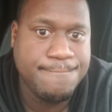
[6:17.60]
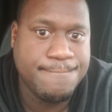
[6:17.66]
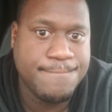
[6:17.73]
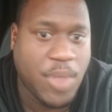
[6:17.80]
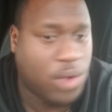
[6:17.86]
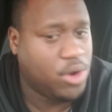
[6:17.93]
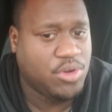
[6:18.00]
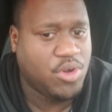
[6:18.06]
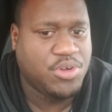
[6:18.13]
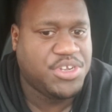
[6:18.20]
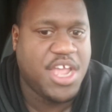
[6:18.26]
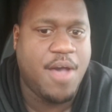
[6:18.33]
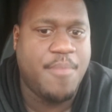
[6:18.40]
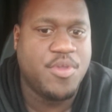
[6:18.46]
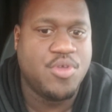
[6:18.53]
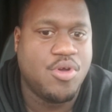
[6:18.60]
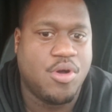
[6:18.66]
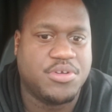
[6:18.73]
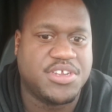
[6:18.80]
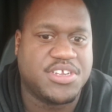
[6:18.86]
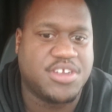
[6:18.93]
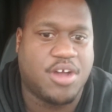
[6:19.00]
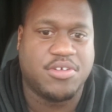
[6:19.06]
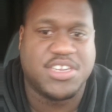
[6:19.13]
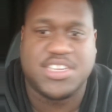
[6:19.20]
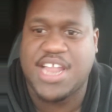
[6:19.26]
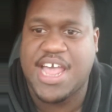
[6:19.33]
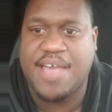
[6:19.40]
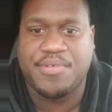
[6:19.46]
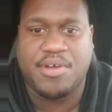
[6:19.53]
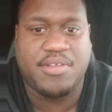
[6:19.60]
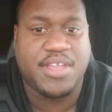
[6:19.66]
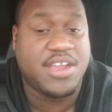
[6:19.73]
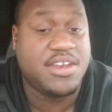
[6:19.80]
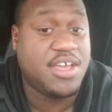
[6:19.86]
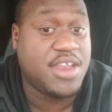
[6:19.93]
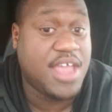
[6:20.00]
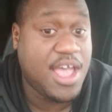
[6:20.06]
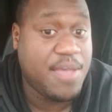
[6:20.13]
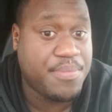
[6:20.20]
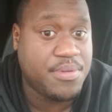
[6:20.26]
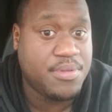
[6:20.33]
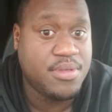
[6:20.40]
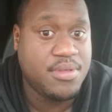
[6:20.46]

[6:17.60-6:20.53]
Don't, don't, tell me you're gonna just all just laugh it off like it nothing happened.